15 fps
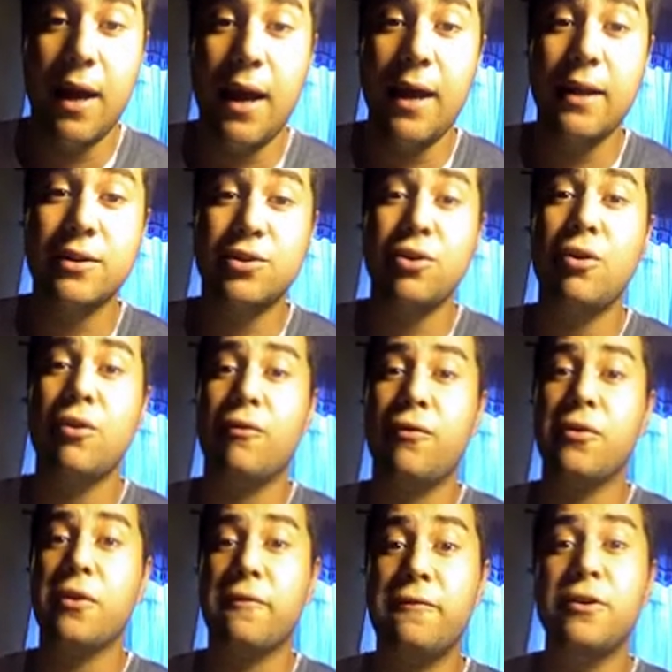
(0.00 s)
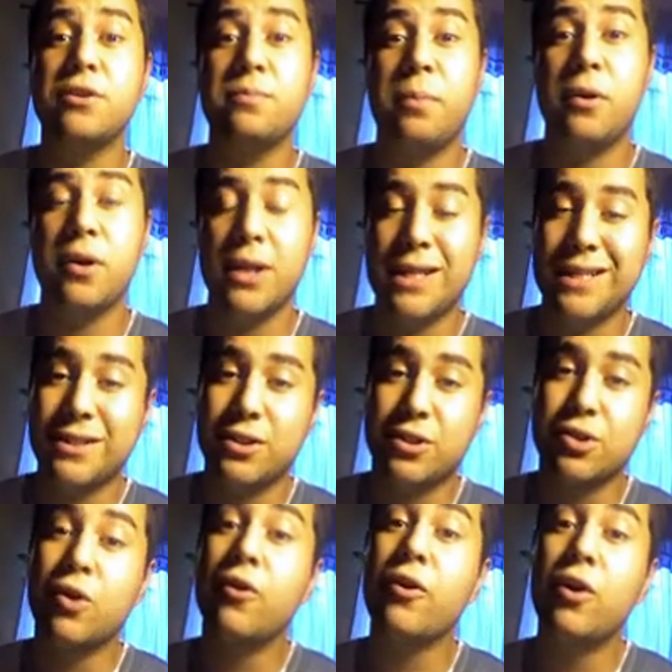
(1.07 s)
And so for the first part of this
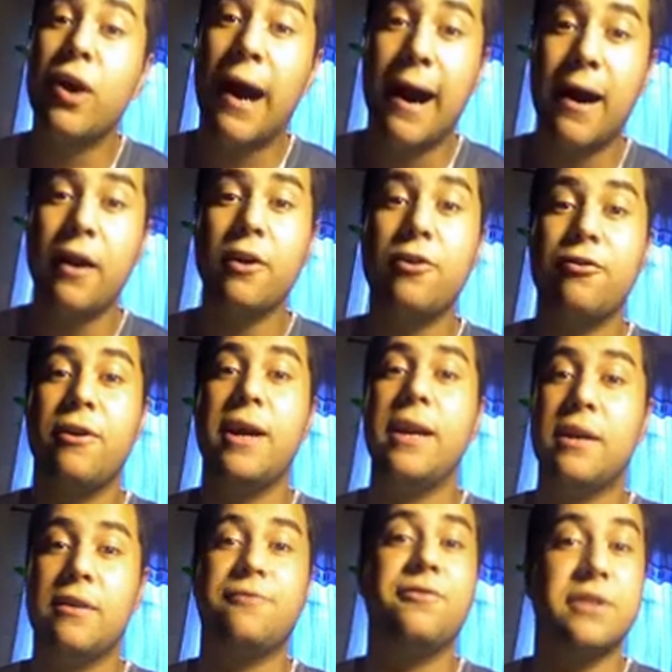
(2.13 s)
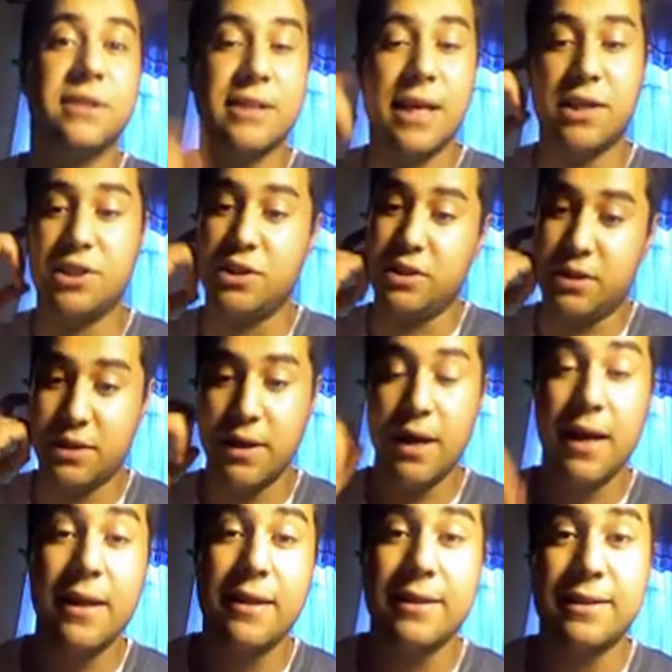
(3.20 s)
tutorial, how to create different sections.
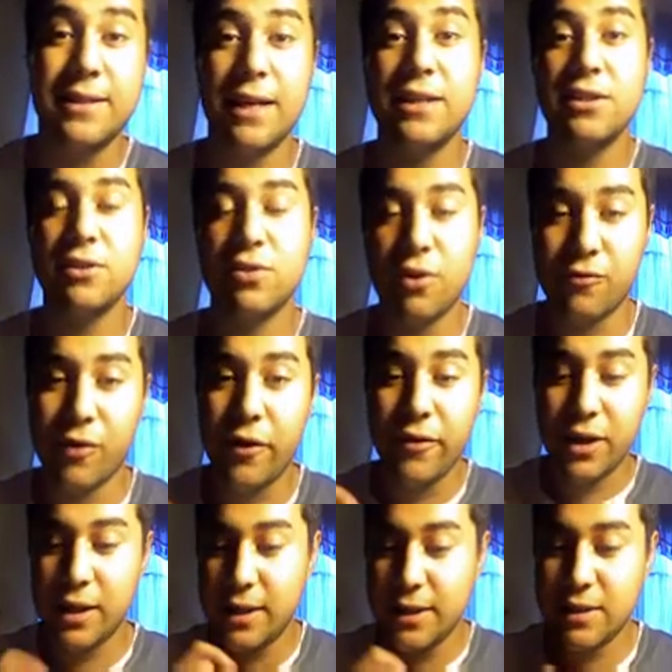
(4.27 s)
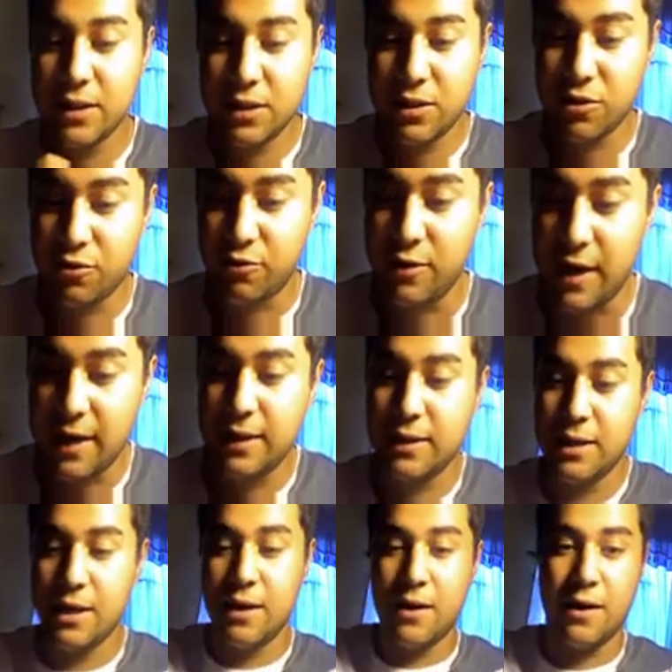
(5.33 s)
The sections are very easy to create.
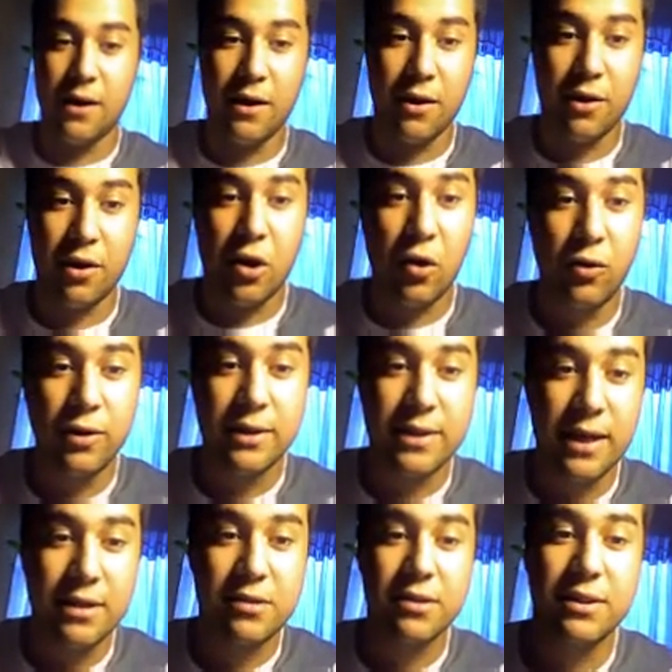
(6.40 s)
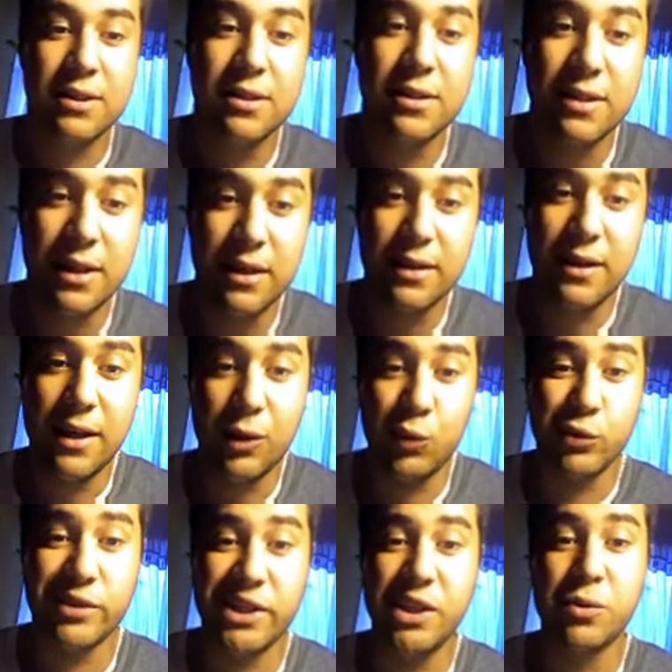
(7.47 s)
The code is actually just
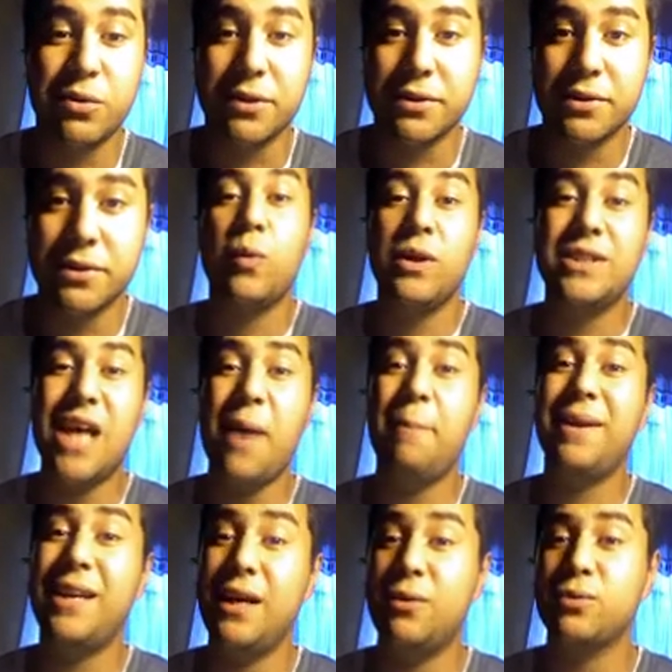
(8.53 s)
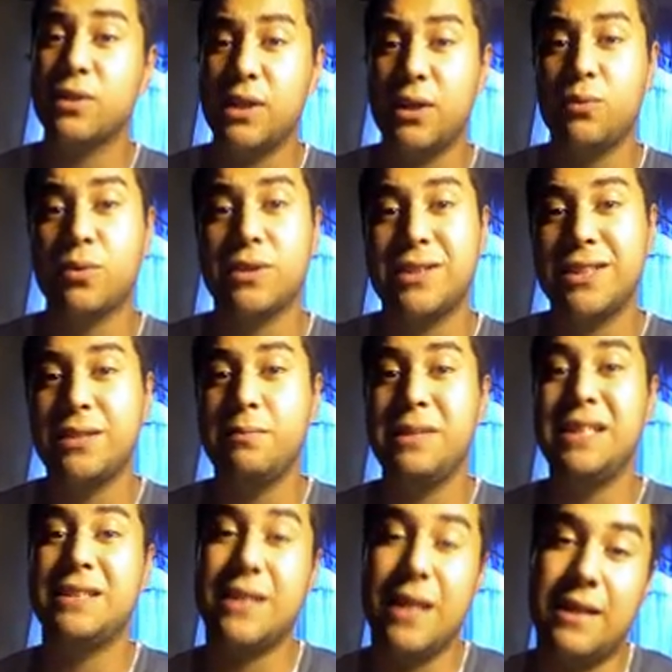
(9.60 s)
equals equals. When you type in equals equals, this
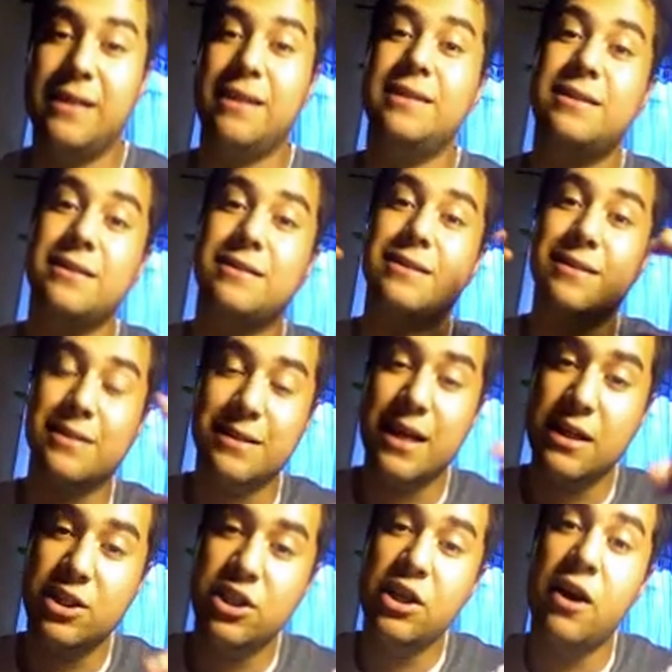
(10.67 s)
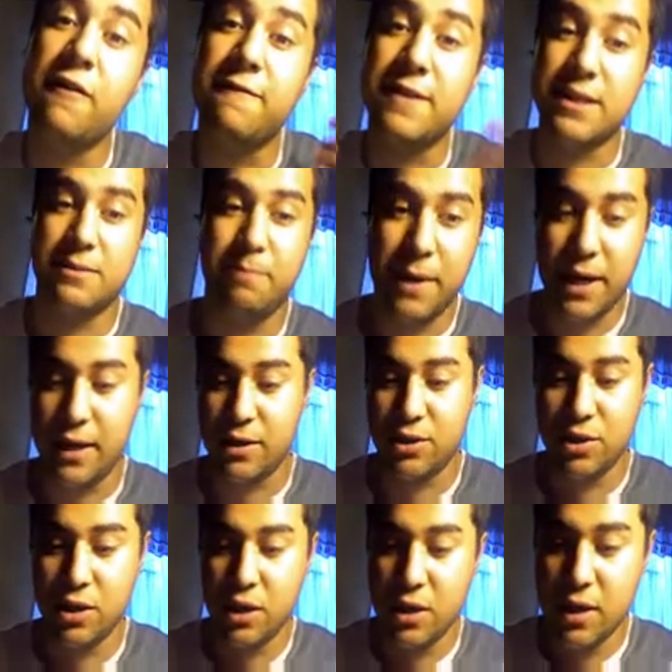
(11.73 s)
means that this is a section of this
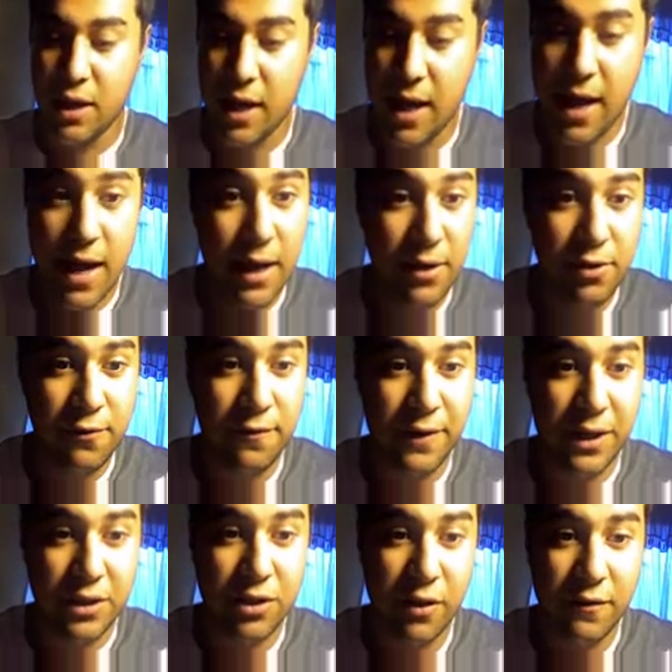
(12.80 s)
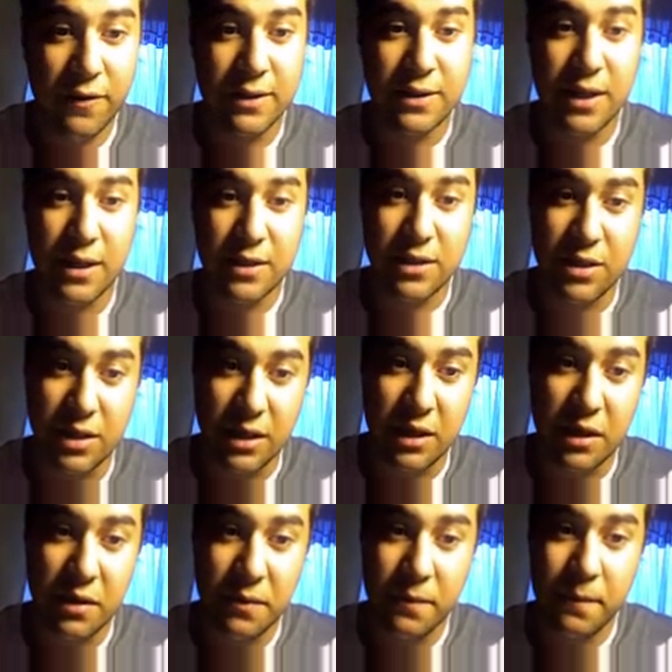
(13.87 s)
page. And you finish off the section